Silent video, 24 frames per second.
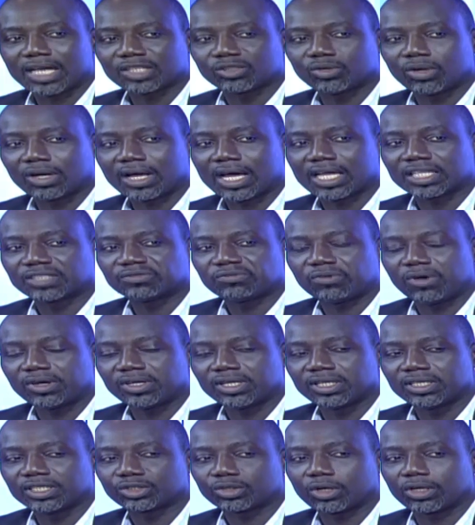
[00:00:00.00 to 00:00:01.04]
as long as
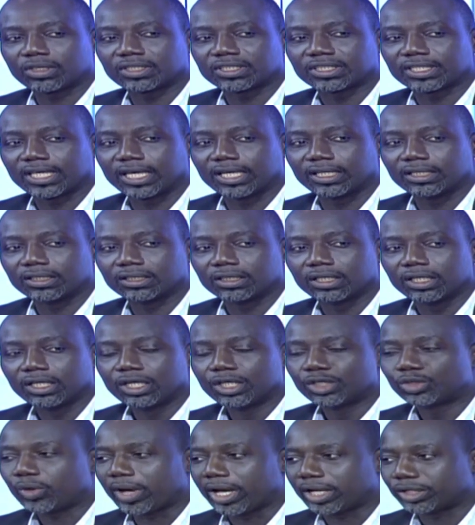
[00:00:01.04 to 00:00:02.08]
funding is concerned,
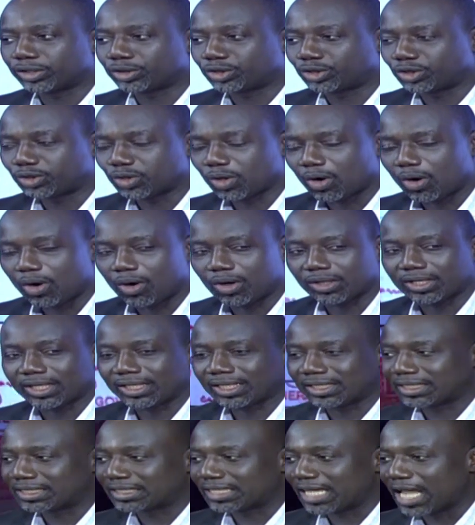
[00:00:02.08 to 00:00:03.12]
to ensure that
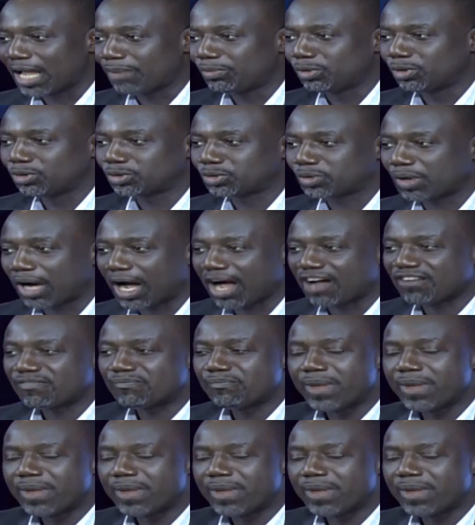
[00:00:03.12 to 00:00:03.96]
it is able to have